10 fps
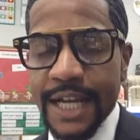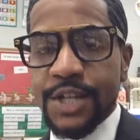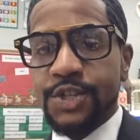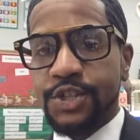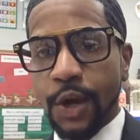
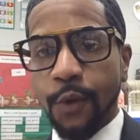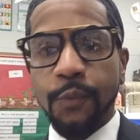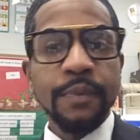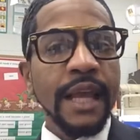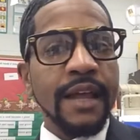So,
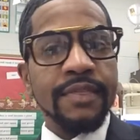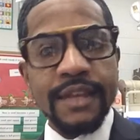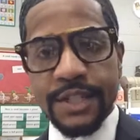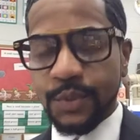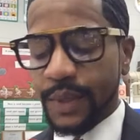
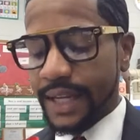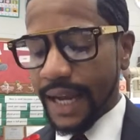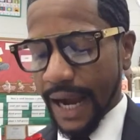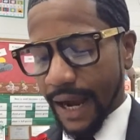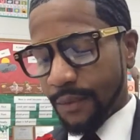this
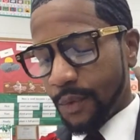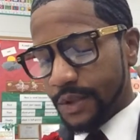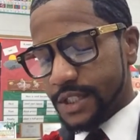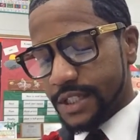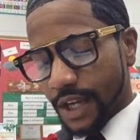week I
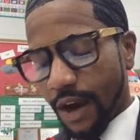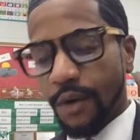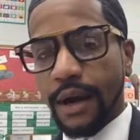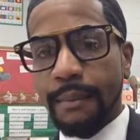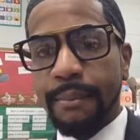want to
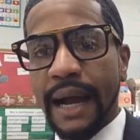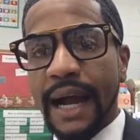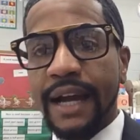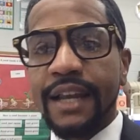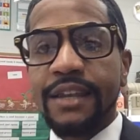talk
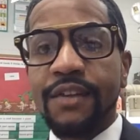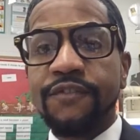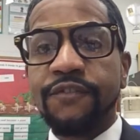about the